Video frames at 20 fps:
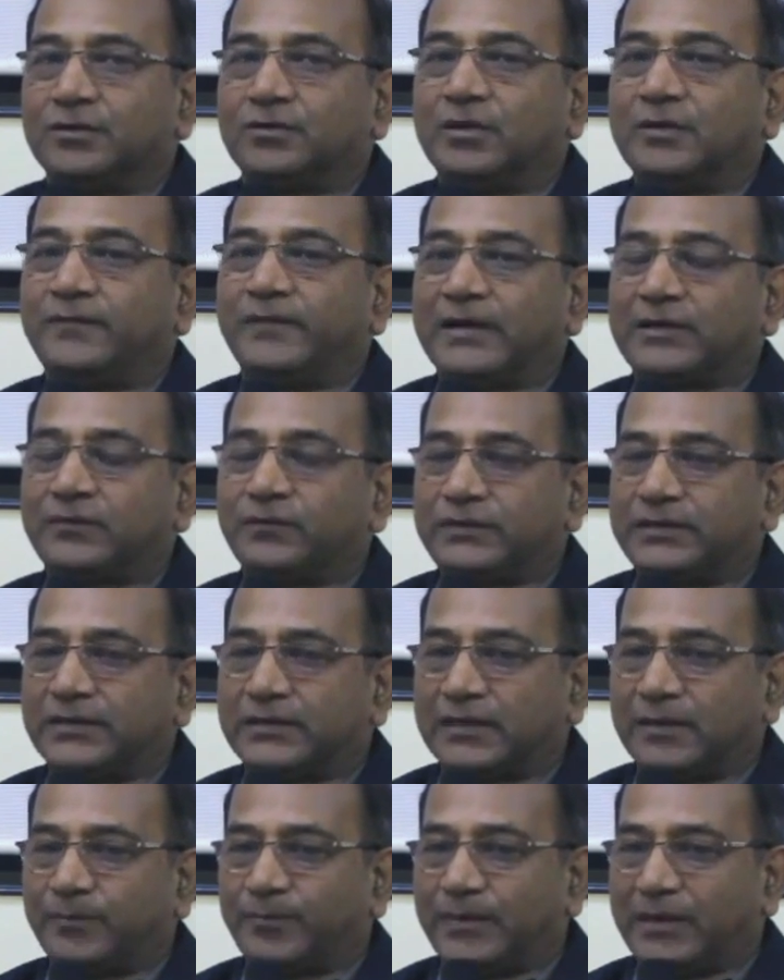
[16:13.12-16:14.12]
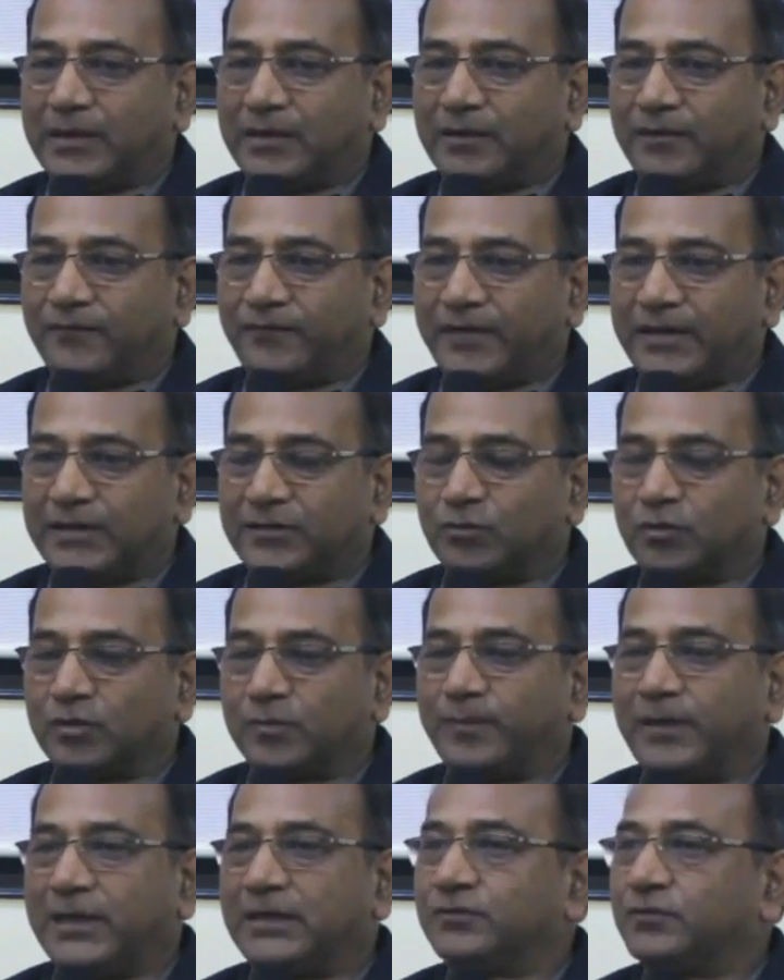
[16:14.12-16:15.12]
So in fact, we set up a
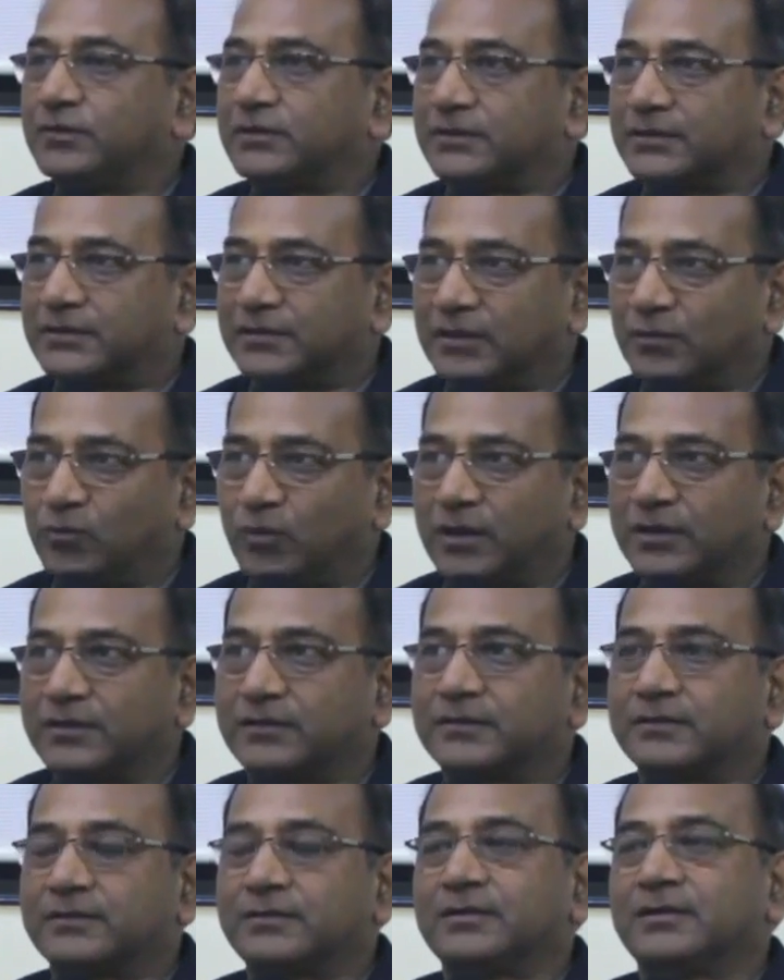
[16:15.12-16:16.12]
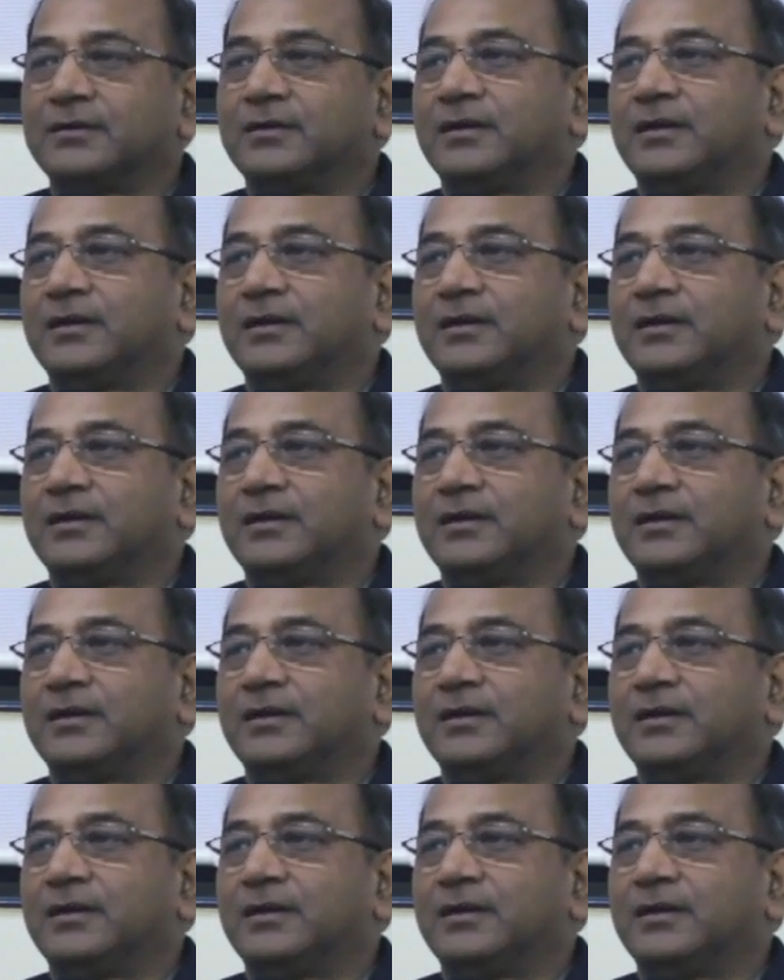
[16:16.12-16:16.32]
Facebook page, which still works,